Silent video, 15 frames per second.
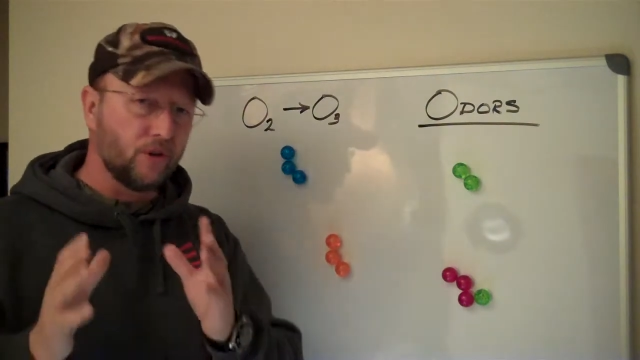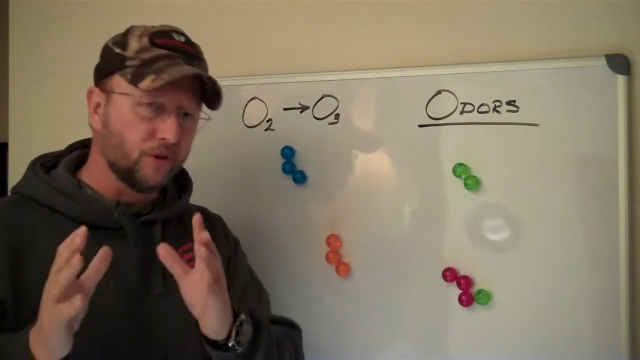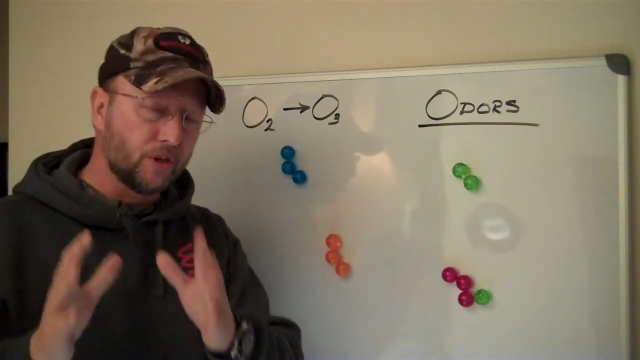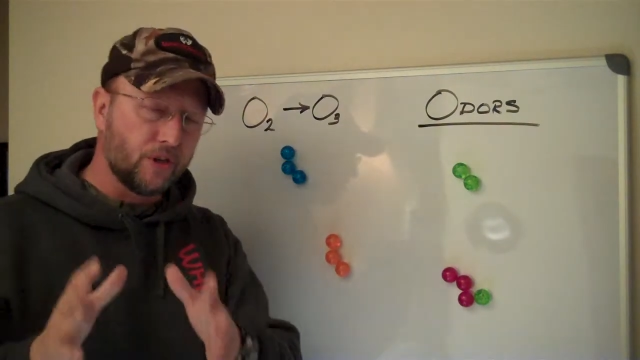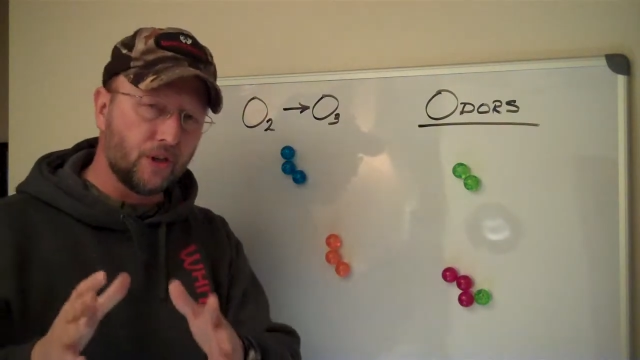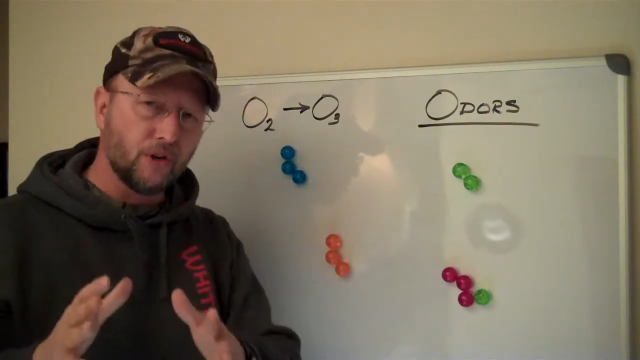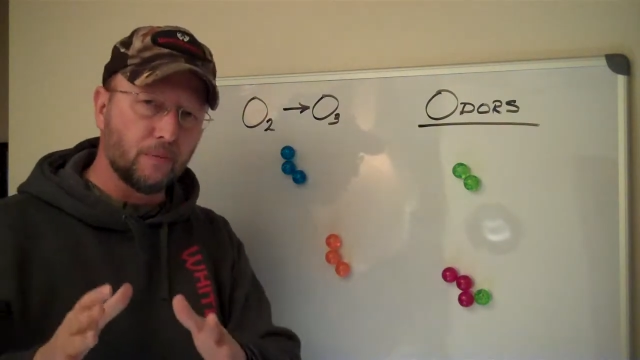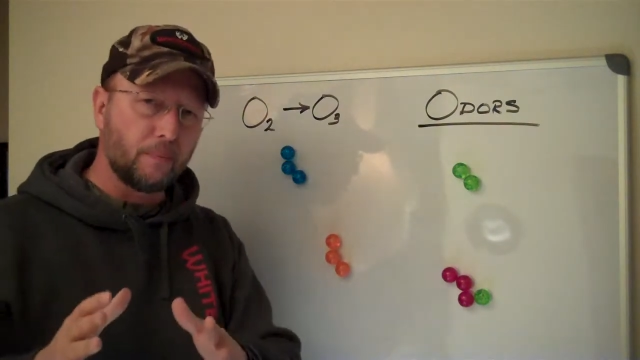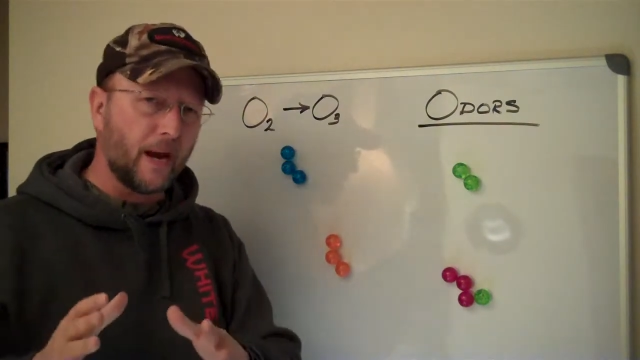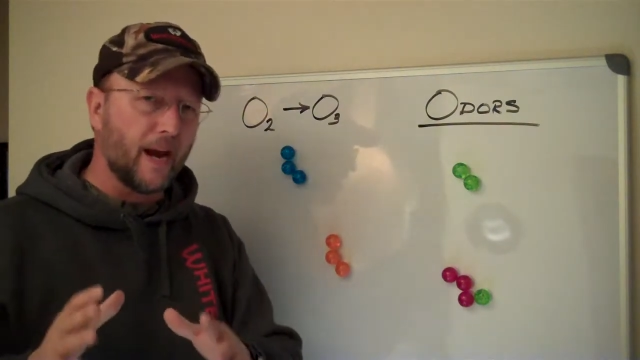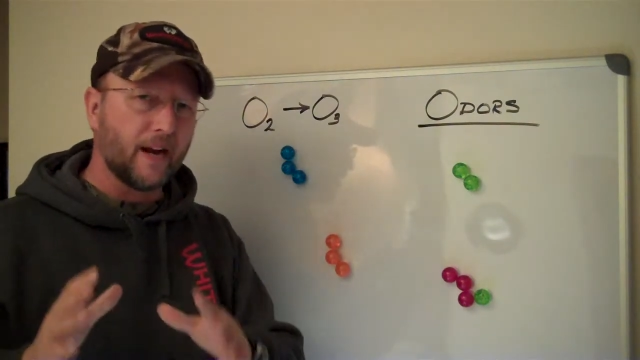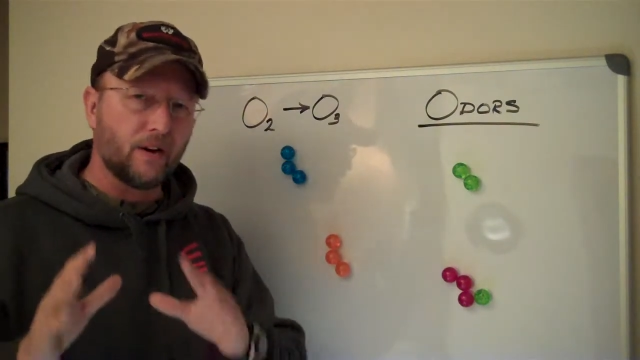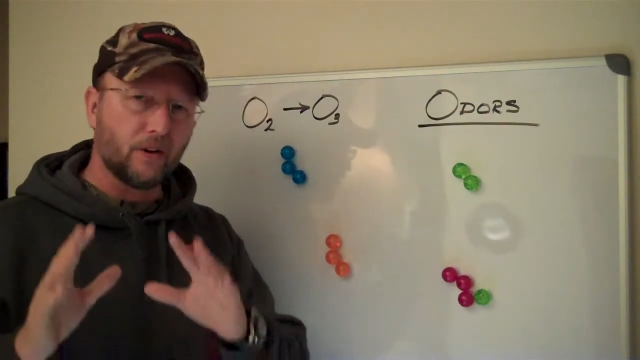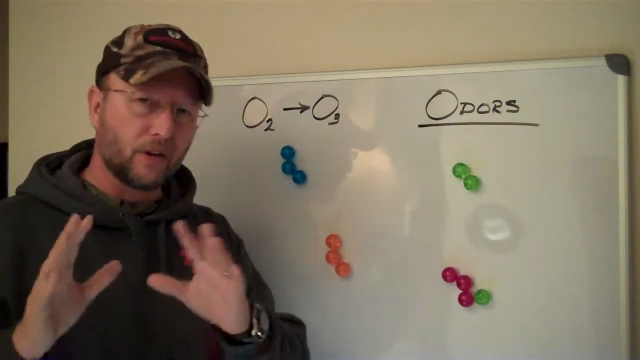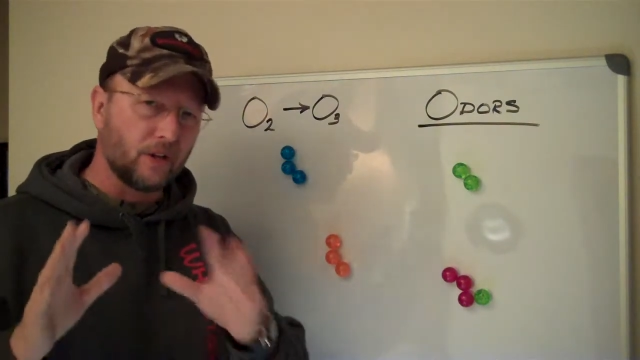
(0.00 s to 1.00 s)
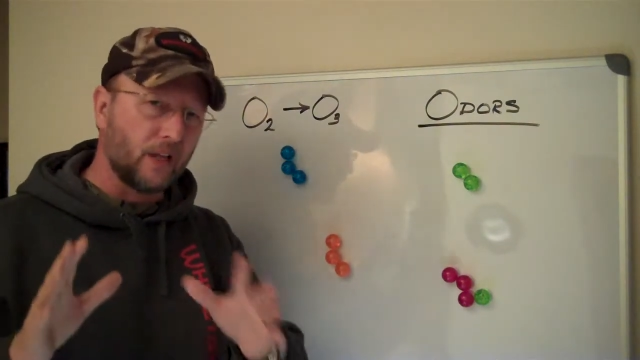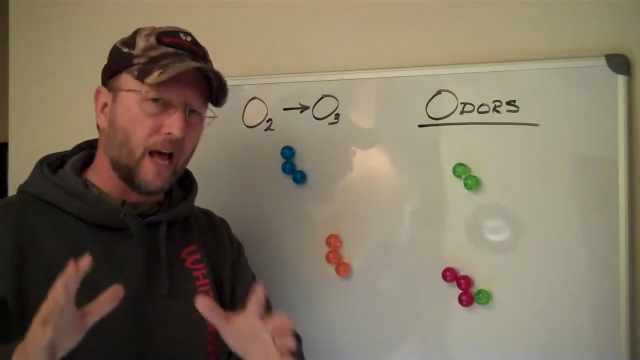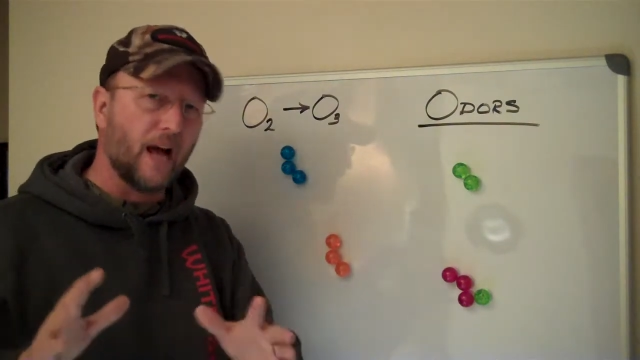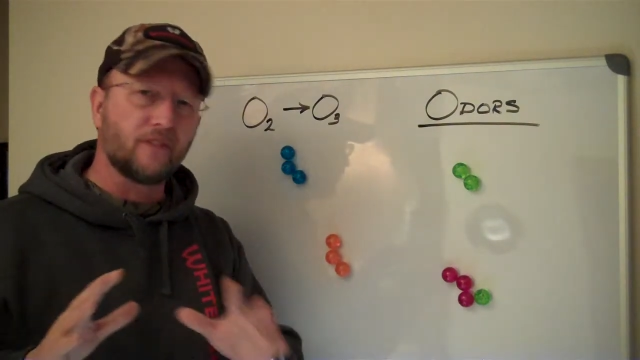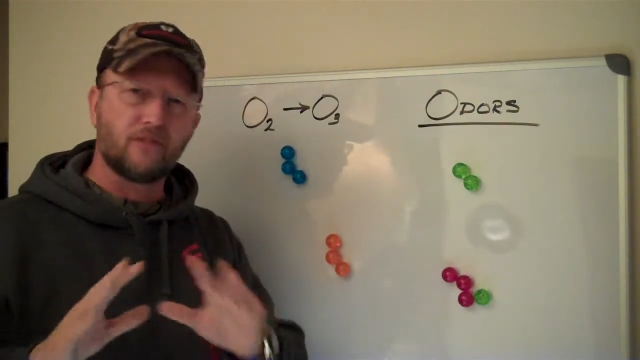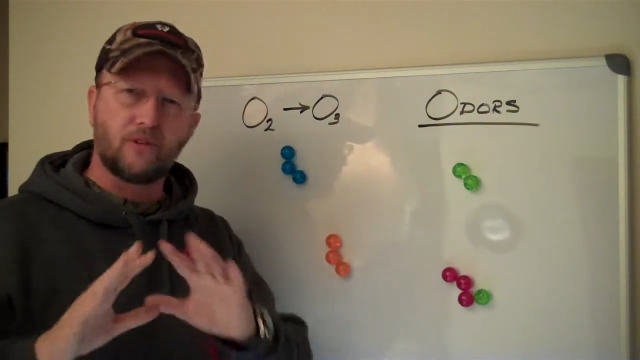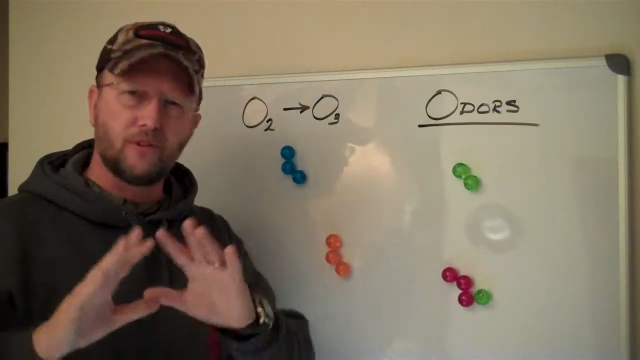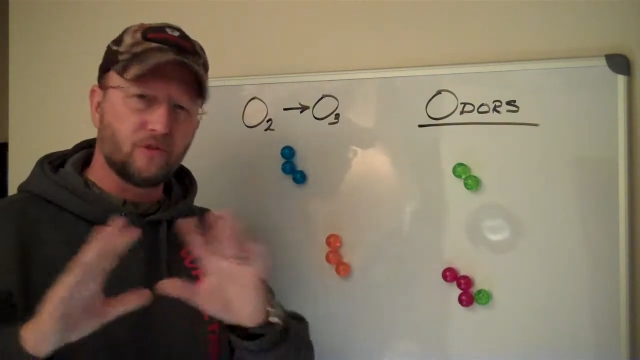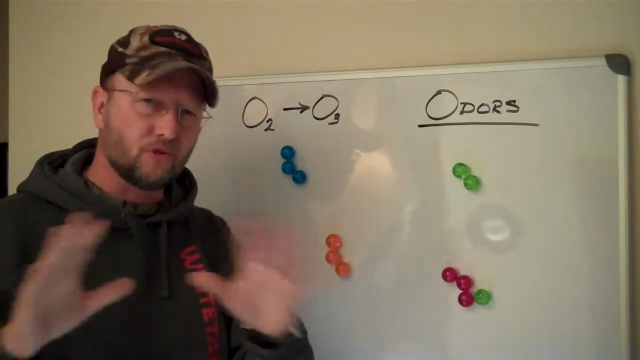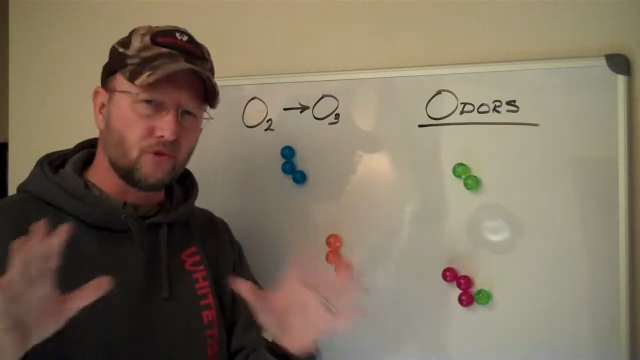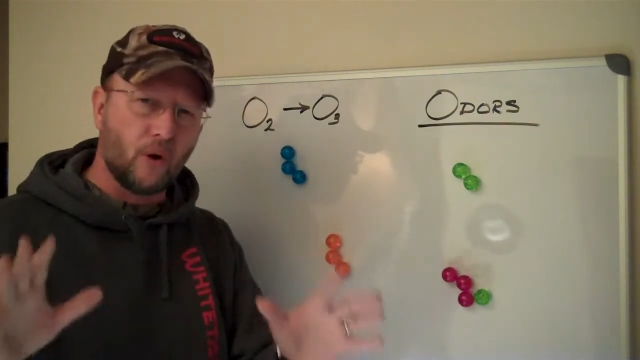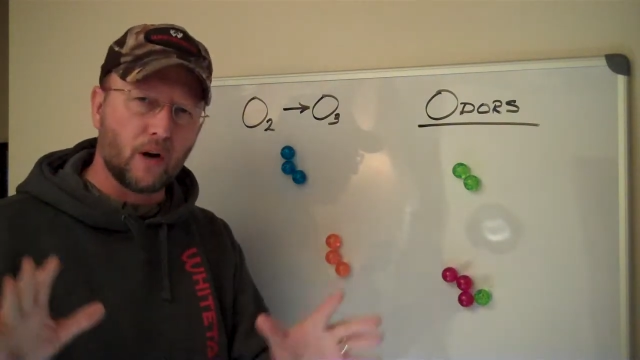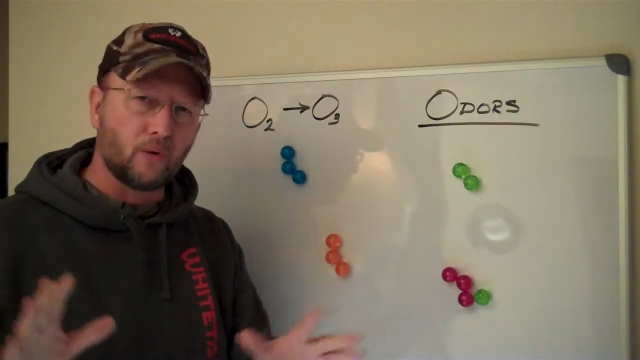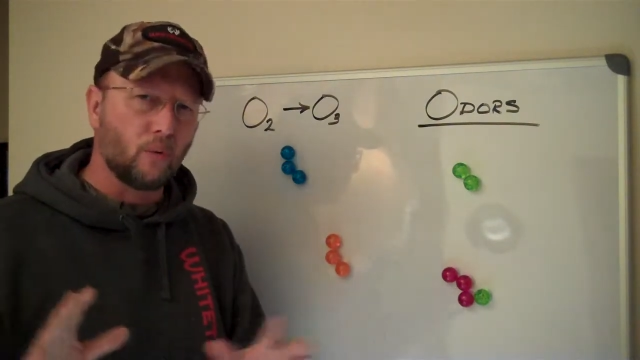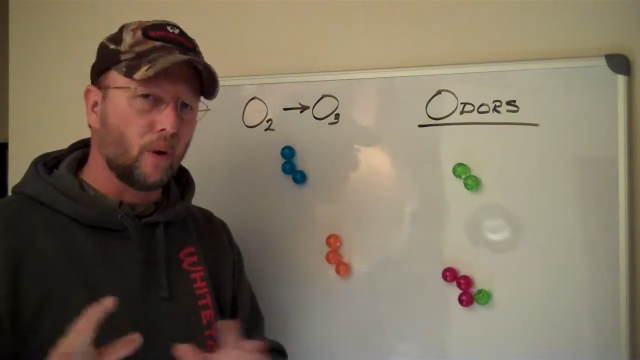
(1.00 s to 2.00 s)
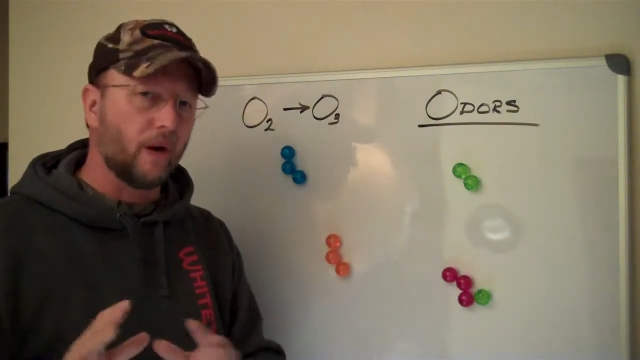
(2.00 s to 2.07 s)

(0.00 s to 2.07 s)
your gear bag or closet or truck,